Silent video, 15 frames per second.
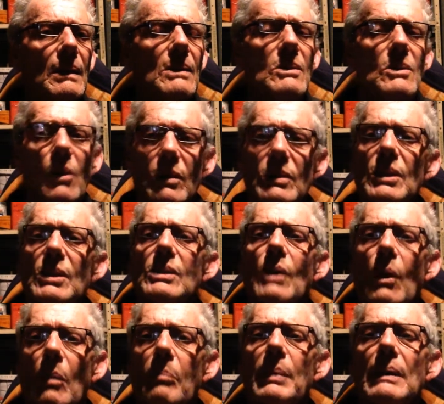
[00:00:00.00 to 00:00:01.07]

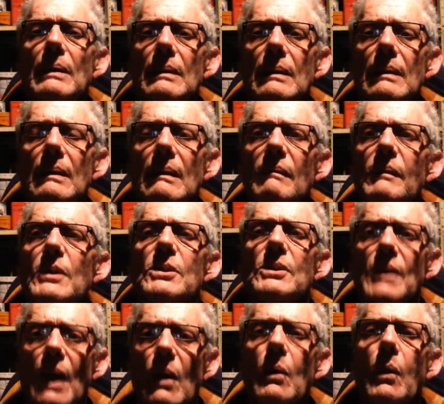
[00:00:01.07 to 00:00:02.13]
non-stop for
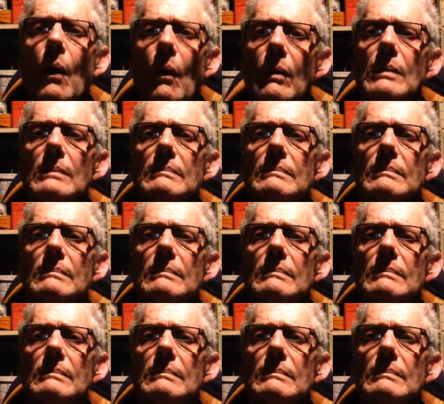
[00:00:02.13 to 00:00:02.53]
so long.